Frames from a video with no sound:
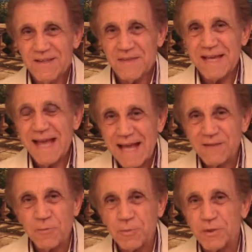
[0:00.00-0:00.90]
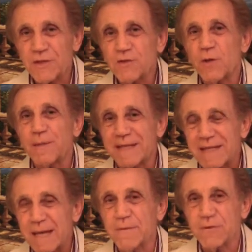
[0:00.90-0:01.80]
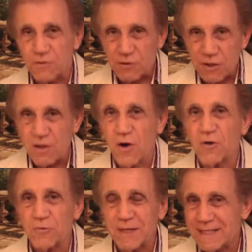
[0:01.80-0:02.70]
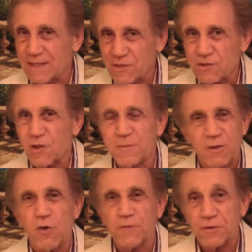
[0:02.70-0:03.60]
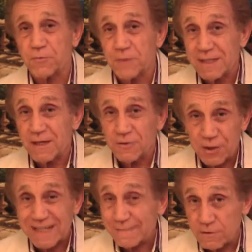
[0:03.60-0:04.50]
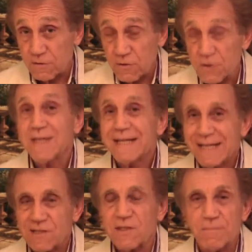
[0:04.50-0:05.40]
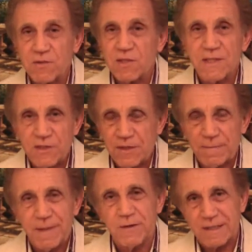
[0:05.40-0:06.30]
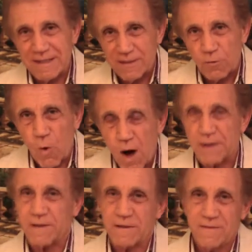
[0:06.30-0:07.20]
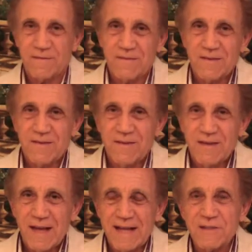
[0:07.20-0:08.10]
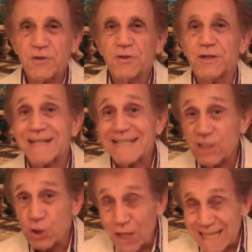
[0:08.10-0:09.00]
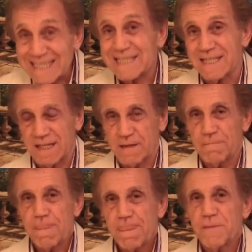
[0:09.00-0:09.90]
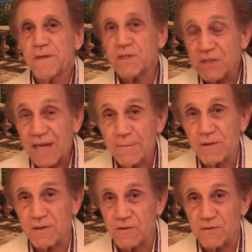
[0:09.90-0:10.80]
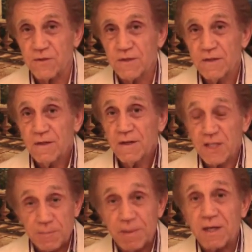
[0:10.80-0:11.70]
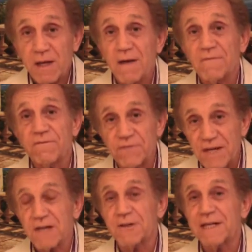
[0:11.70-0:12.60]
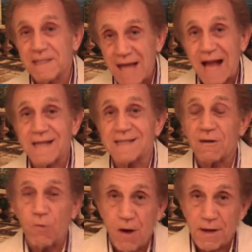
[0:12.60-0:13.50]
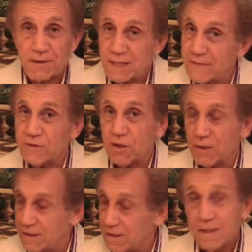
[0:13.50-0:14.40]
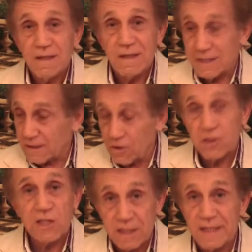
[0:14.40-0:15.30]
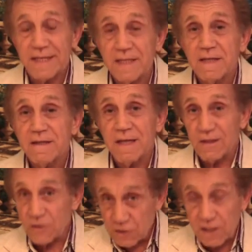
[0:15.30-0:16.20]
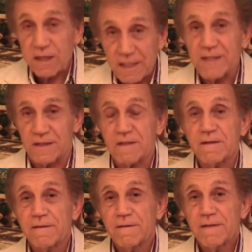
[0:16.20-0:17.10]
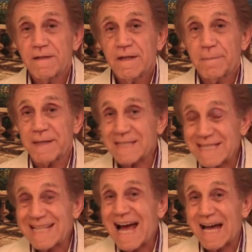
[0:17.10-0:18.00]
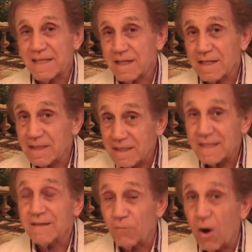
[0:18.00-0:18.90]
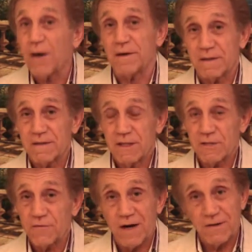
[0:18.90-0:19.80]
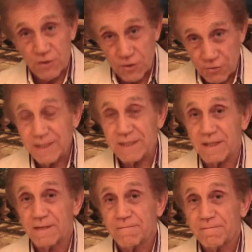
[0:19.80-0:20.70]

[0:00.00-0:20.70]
they had to put in so many chemicals, chlorine, and it's over 300 chemicals in some cities in America in the water. And so you're ingesting these chemicals. It's become very toxic water, even though it looks clean, it looks clear, but it's not clean water as far as drinking.